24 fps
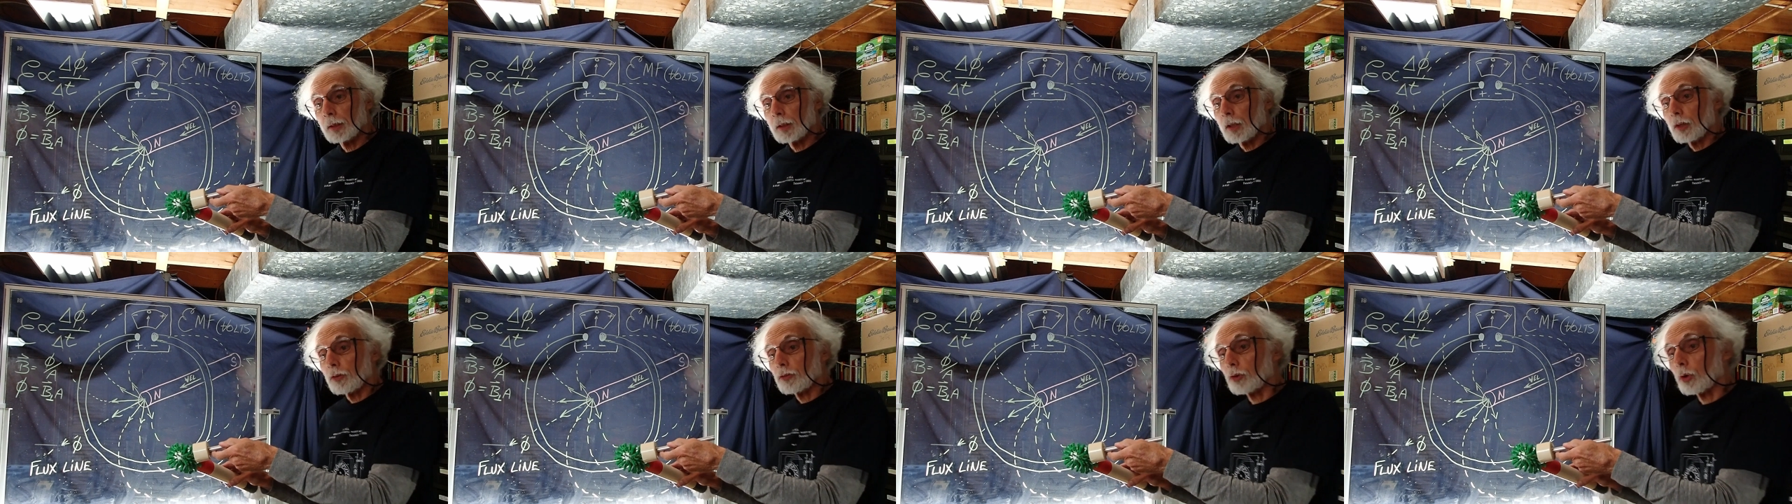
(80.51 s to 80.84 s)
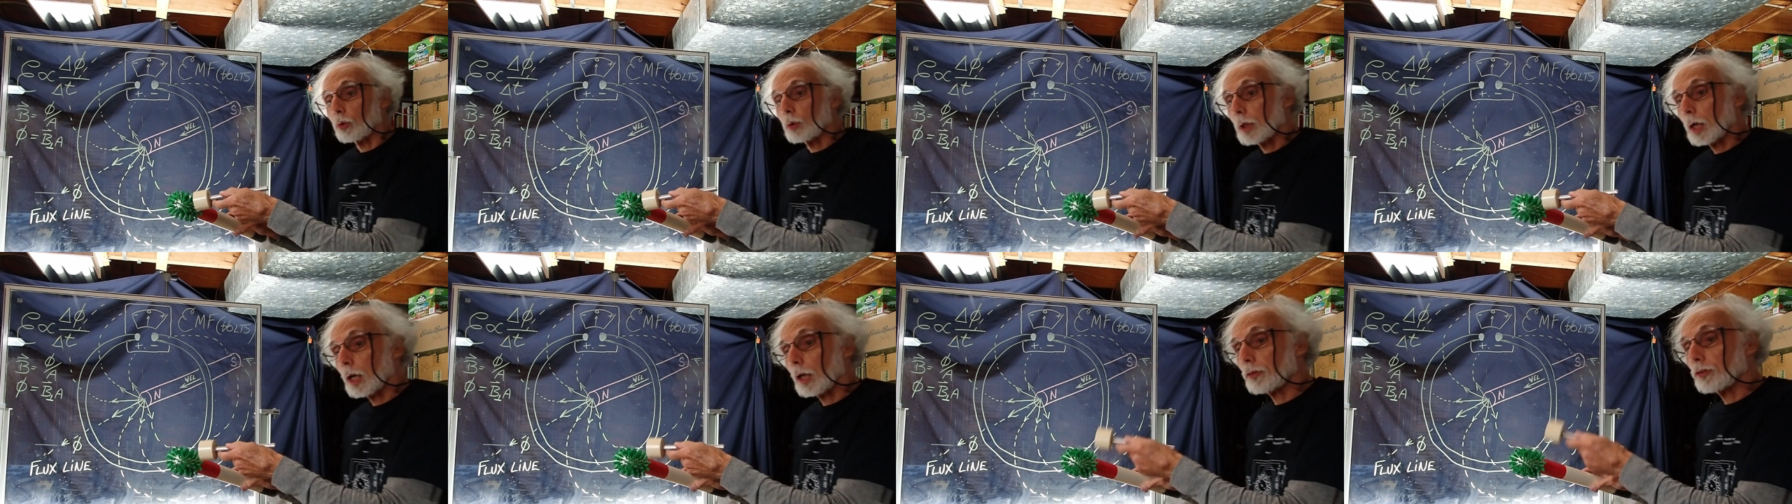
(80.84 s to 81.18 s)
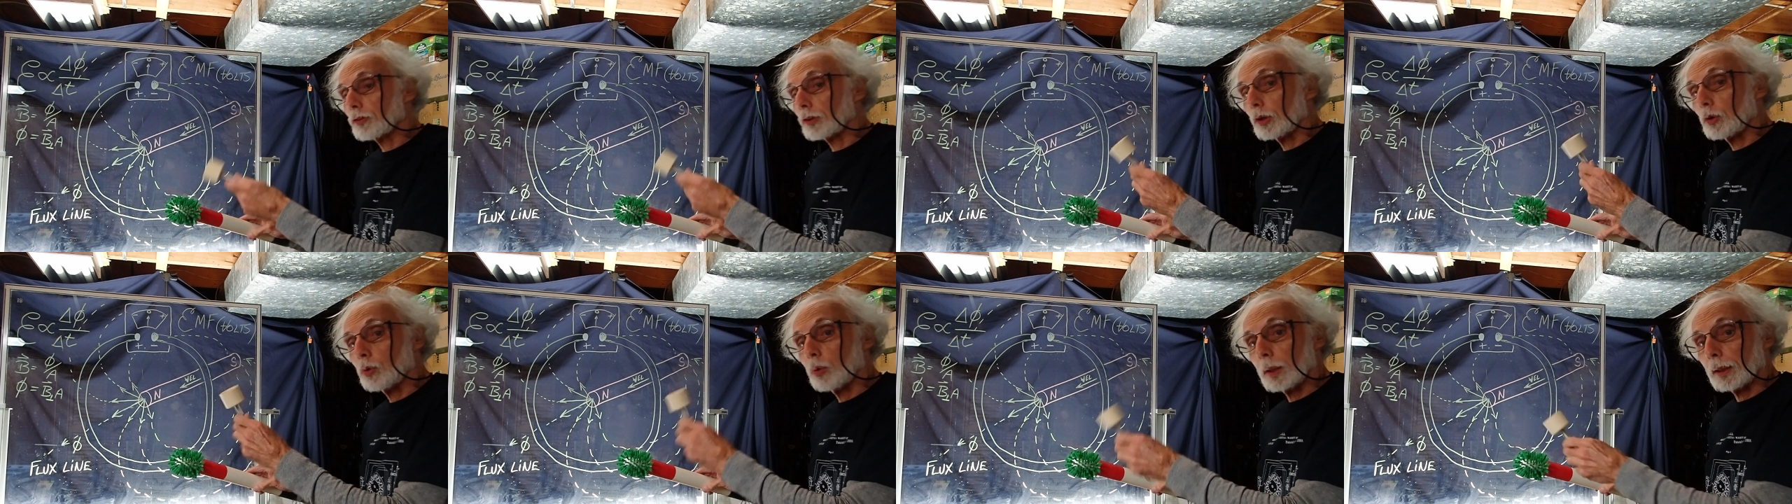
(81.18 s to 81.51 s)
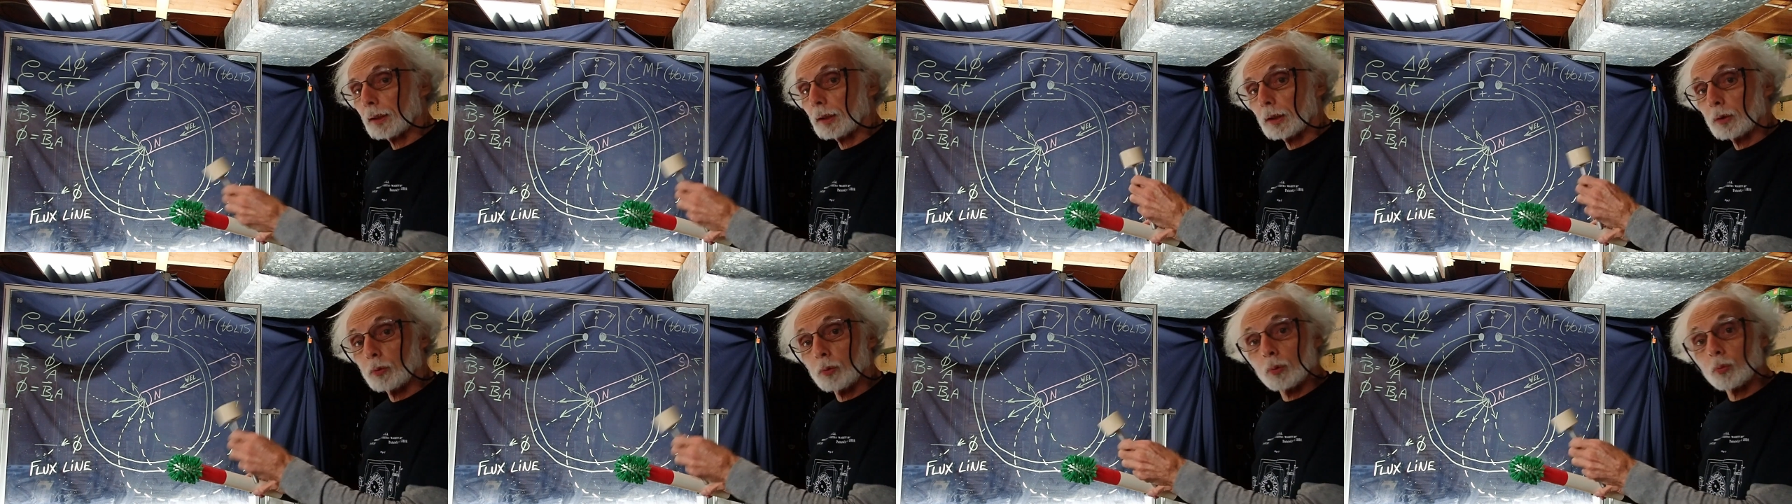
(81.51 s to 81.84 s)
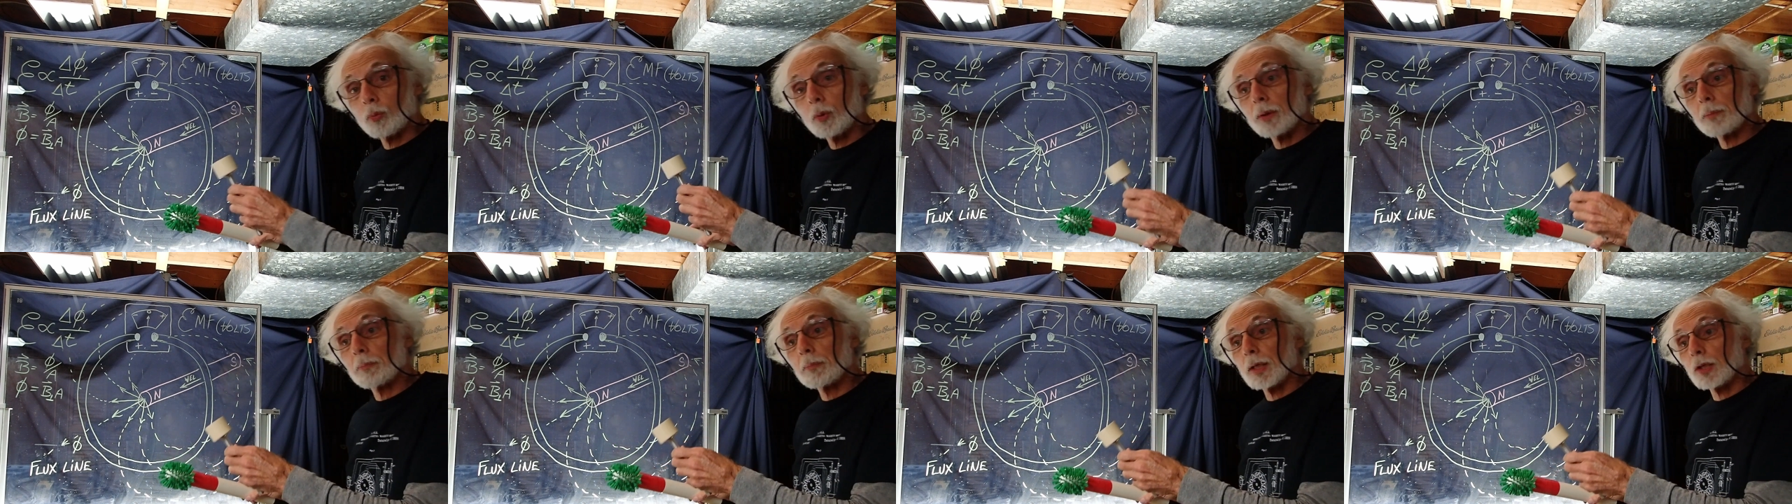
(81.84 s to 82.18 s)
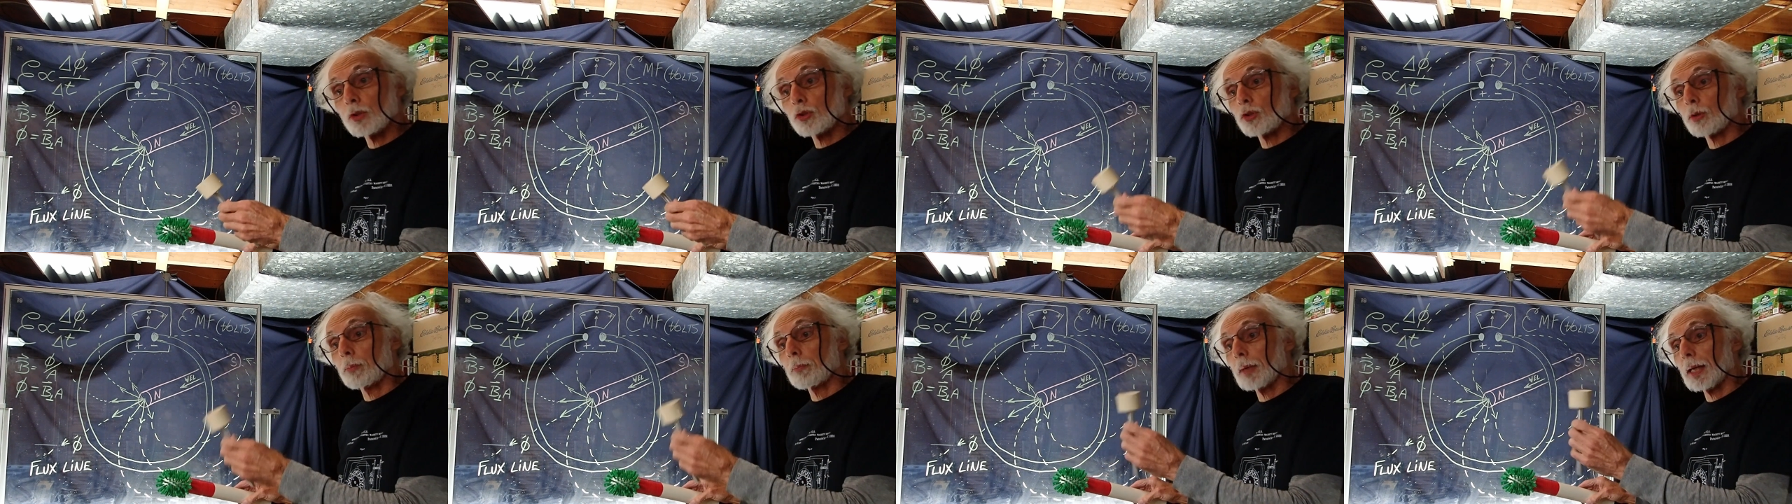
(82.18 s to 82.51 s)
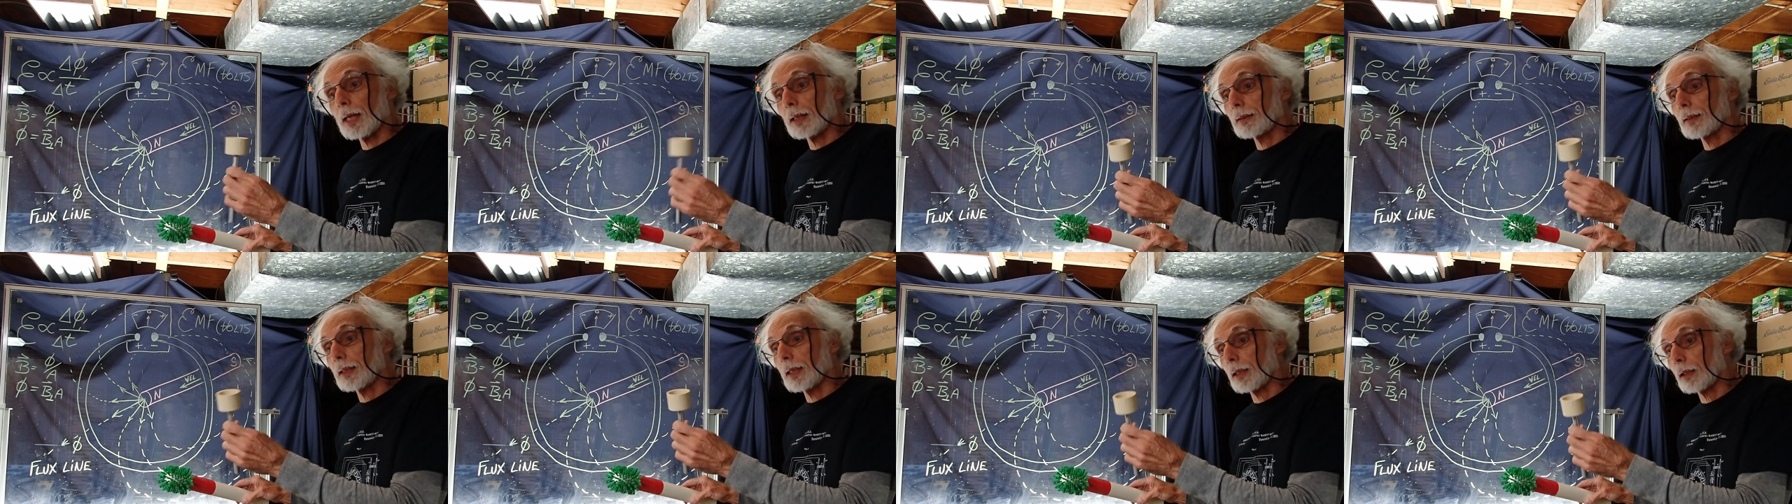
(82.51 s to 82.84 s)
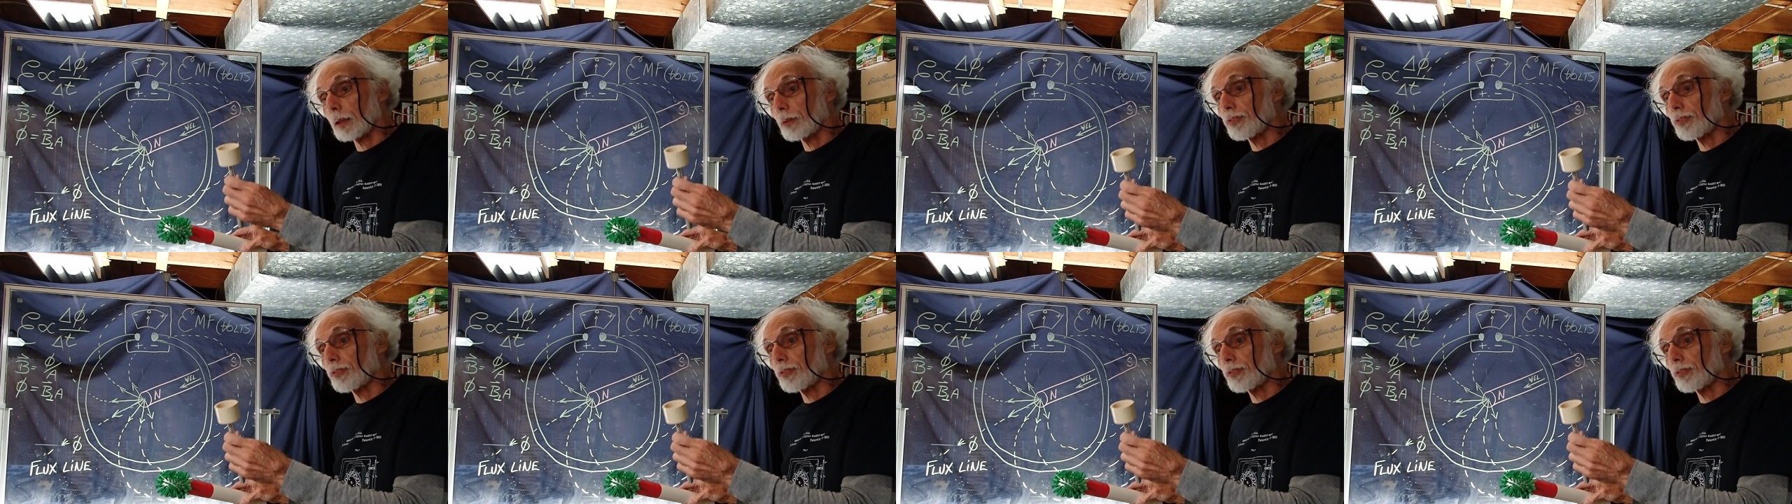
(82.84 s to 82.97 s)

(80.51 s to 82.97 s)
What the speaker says: So consequently, when we measure magnetic